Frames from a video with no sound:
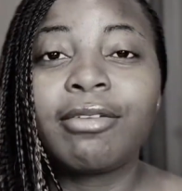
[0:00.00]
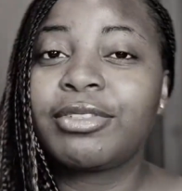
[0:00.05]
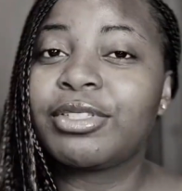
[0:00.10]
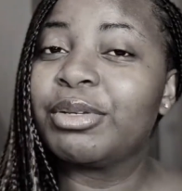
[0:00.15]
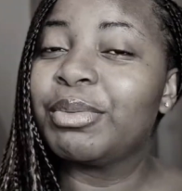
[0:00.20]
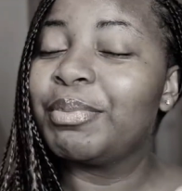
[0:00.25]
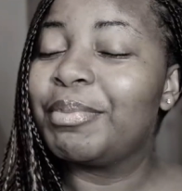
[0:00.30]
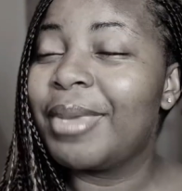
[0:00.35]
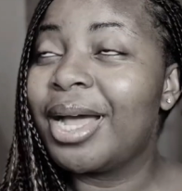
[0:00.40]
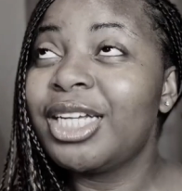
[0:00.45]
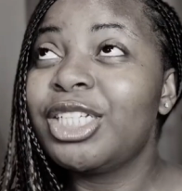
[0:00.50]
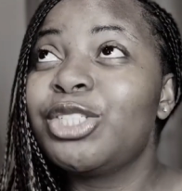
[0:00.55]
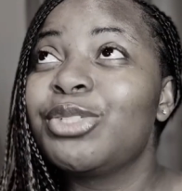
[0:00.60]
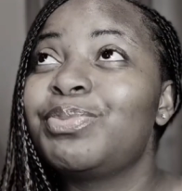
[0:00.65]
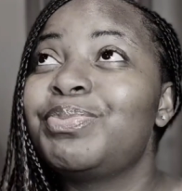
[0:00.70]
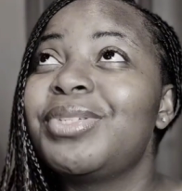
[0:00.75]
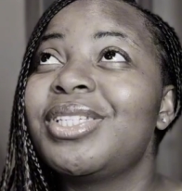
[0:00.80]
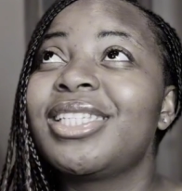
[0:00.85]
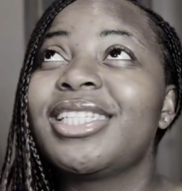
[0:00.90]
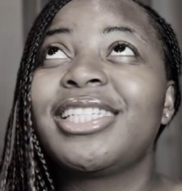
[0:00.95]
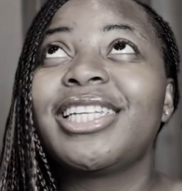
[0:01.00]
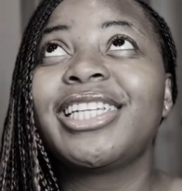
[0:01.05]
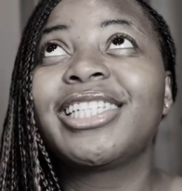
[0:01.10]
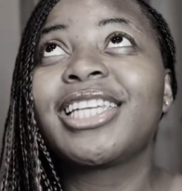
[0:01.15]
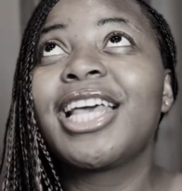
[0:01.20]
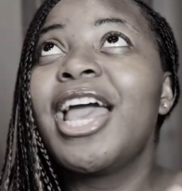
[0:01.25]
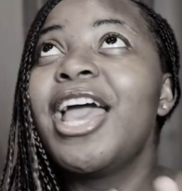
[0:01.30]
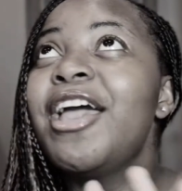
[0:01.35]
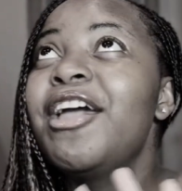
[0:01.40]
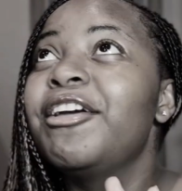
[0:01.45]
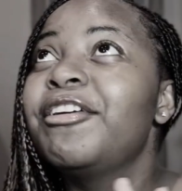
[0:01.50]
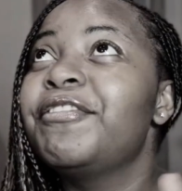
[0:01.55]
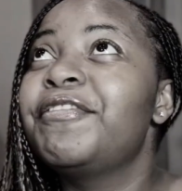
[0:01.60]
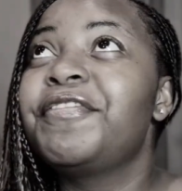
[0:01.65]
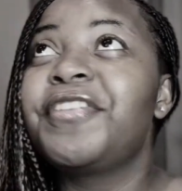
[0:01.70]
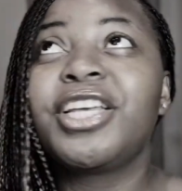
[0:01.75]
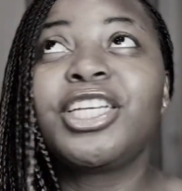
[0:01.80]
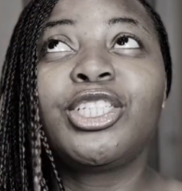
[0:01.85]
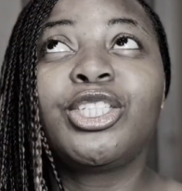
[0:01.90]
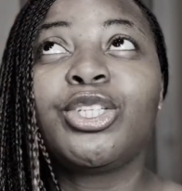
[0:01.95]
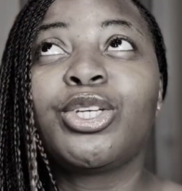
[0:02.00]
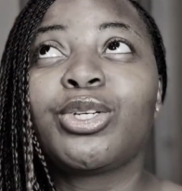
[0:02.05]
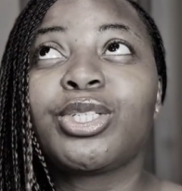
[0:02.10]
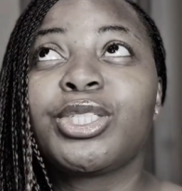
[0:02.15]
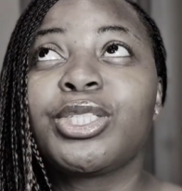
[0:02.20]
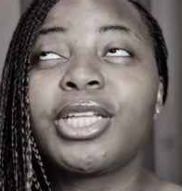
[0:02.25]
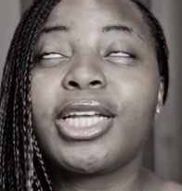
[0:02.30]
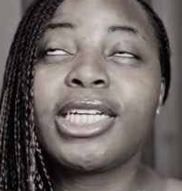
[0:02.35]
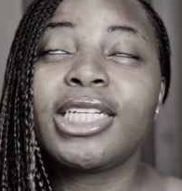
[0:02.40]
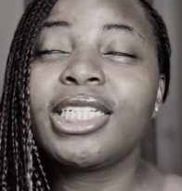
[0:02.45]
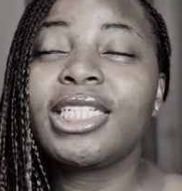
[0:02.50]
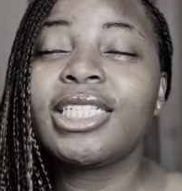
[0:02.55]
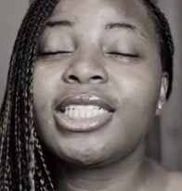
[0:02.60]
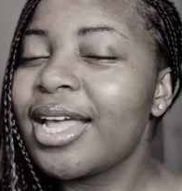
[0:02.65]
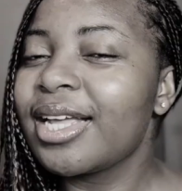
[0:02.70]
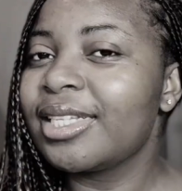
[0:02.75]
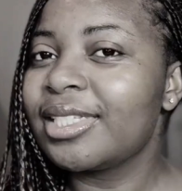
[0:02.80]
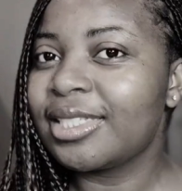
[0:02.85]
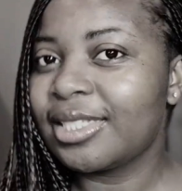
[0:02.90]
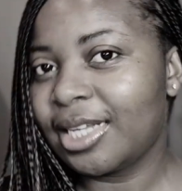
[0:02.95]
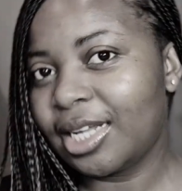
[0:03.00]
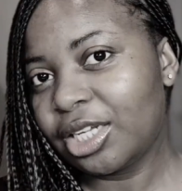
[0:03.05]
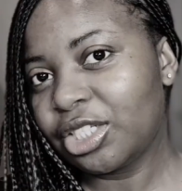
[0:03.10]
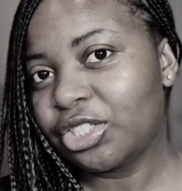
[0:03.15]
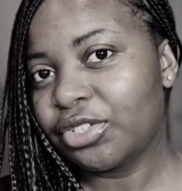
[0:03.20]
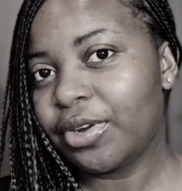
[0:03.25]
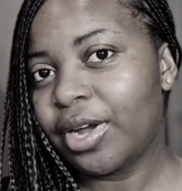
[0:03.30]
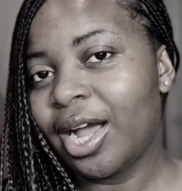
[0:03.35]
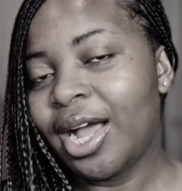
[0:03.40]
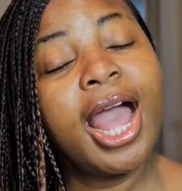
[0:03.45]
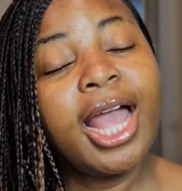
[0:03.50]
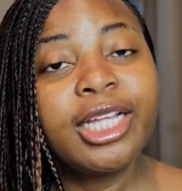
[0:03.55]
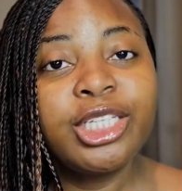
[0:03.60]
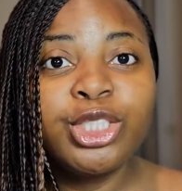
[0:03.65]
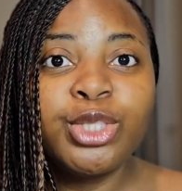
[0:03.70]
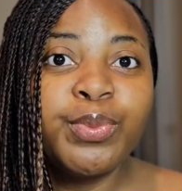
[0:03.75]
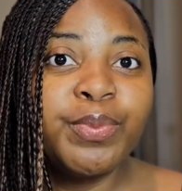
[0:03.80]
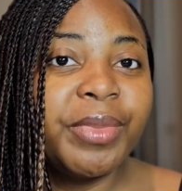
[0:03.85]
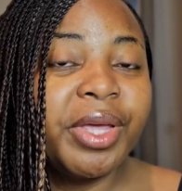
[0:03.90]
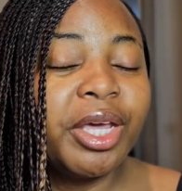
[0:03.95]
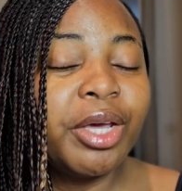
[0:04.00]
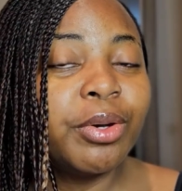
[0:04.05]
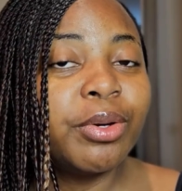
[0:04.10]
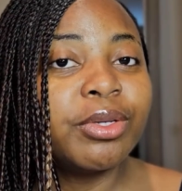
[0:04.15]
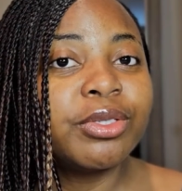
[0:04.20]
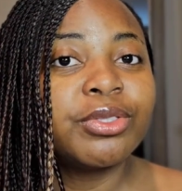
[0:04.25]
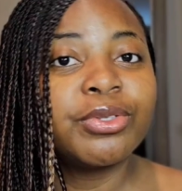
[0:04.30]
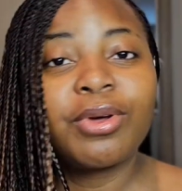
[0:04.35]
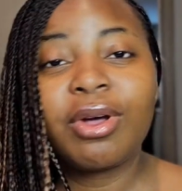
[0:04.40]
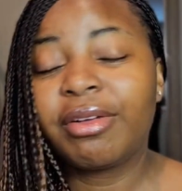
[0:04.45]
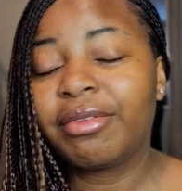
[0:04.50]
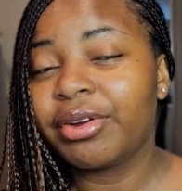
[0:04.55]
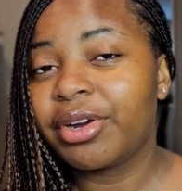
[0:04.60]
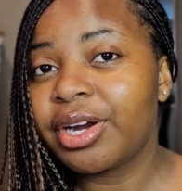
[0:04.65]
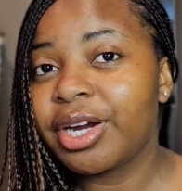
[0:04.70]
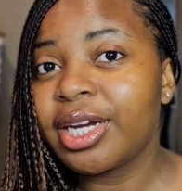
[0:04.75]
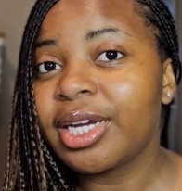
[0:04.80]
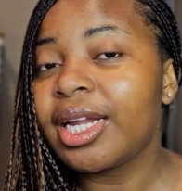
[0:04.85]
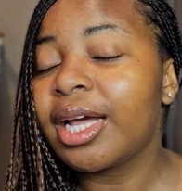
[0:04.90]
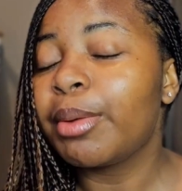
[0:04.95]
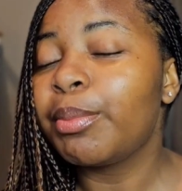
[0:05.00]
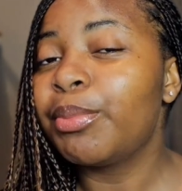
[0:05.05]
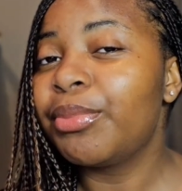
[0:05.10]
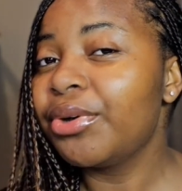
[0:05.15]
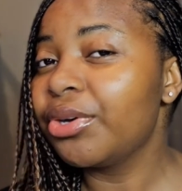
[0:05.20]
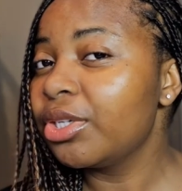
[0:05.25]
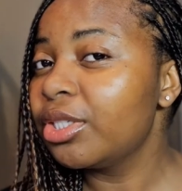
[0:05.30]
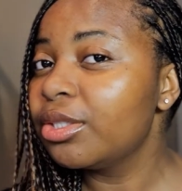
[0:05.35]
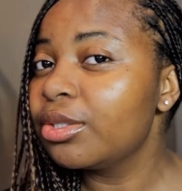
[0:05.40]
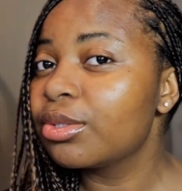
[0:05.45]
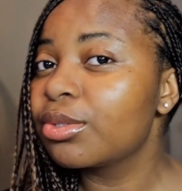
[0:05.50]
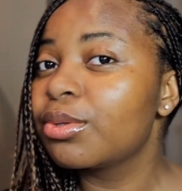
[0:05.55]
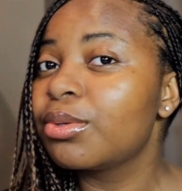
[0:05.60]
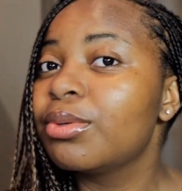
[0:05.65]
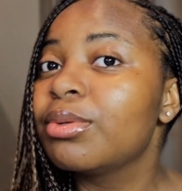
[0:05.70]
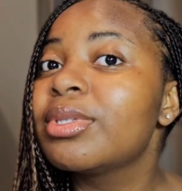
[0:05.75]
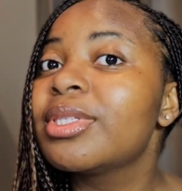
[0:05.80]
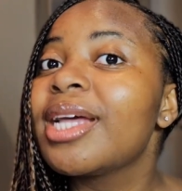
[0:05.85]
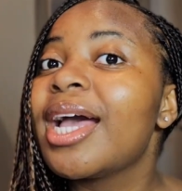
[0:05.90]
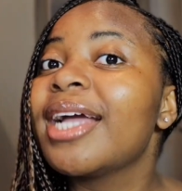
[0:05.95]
to mind your business, face your studies, etc. And you may also have heard that boarding schools are